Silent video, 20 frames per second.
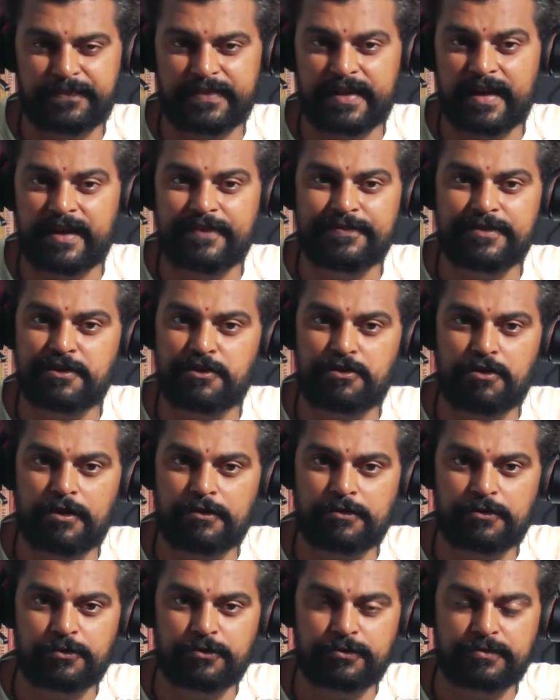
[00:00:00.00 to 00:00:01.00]
They're never
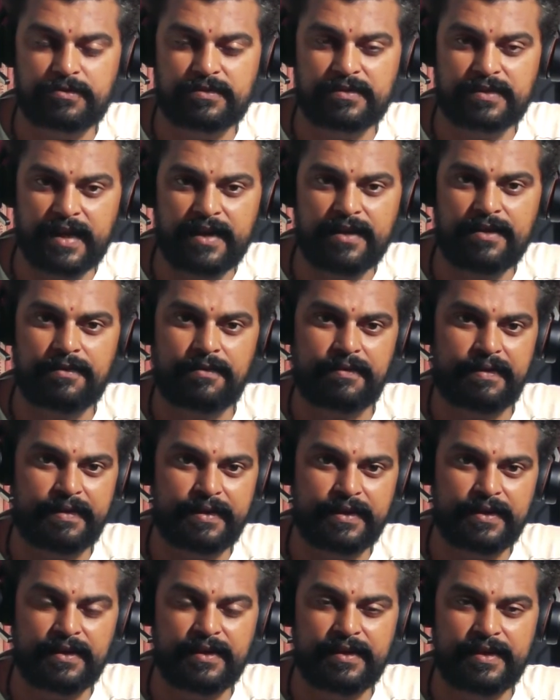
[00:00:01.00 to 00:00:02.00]
taught to think
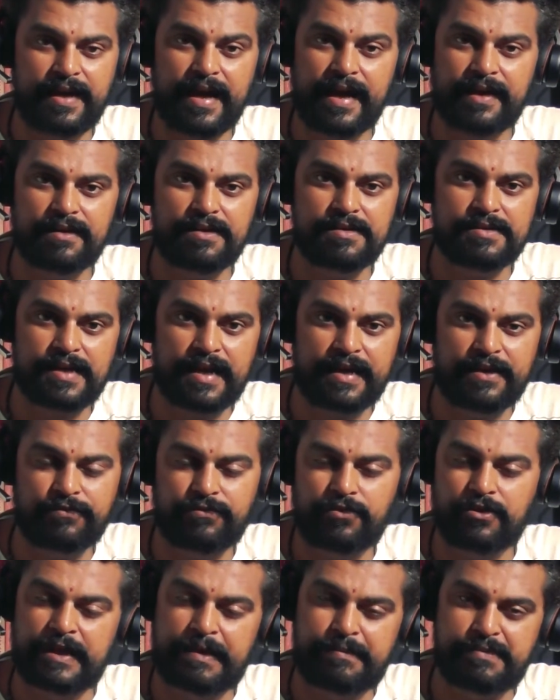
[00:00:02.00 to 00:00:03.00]
critically and decide
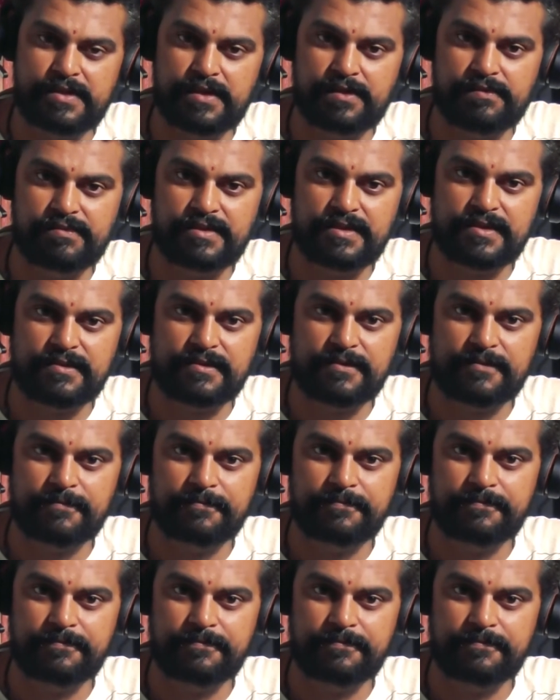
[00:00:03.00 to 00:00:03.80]
for themselves.